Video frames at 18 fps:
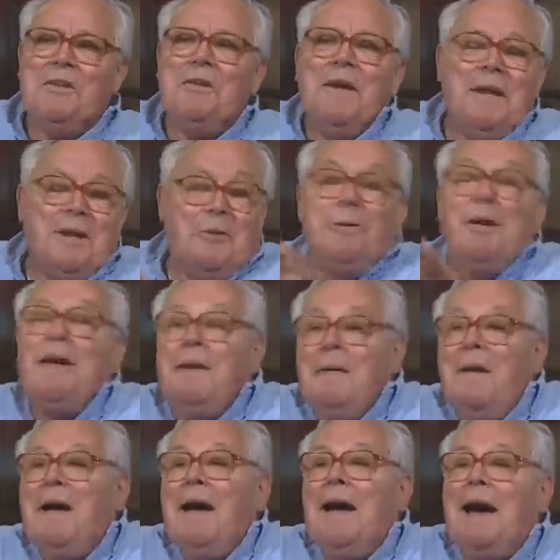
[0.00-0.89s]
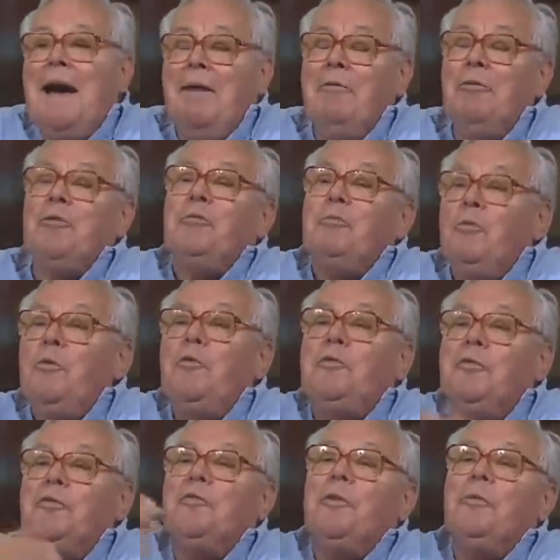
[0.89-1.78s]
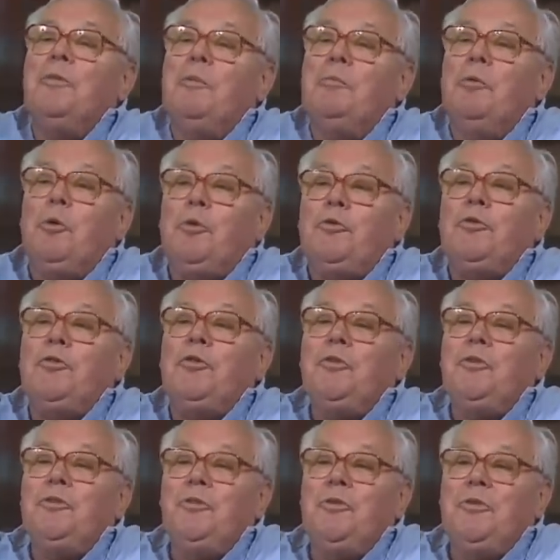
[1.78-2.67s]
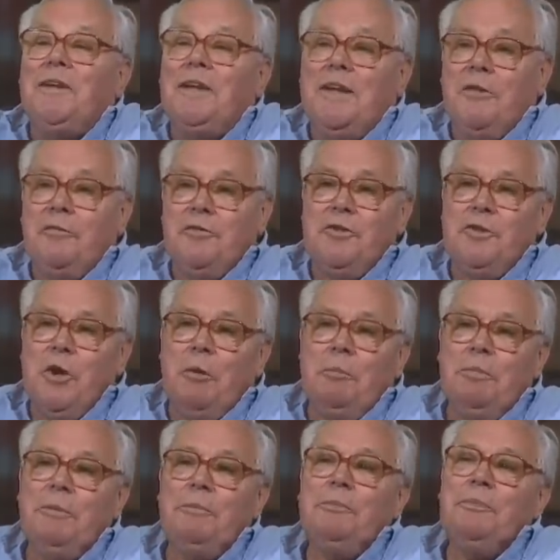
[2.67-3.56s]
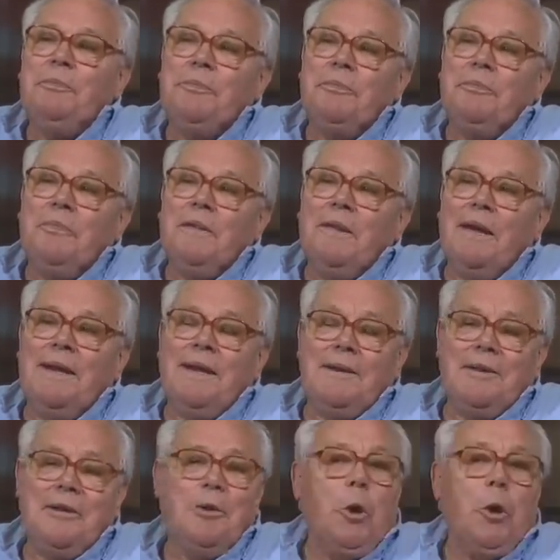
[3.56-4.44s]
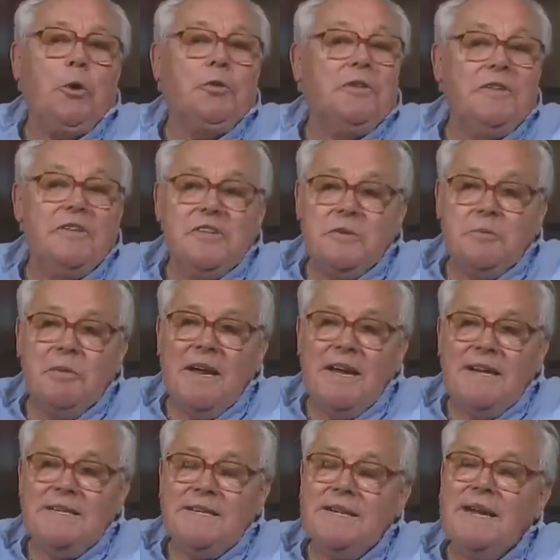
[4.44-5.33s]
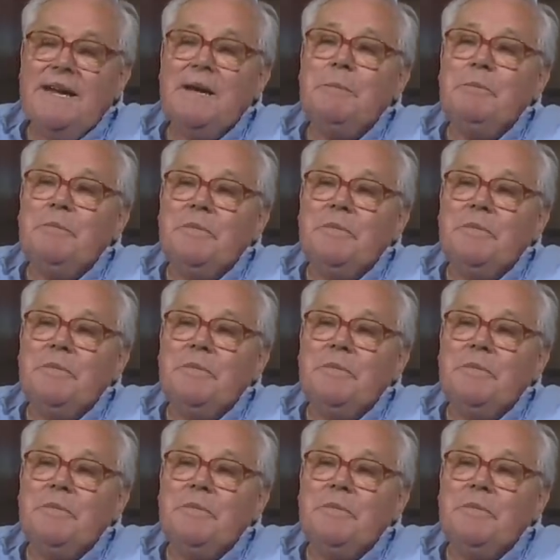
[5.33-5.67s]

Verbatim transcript: Anyway, I was moved from the book to the gift shop, and I did all the displays there.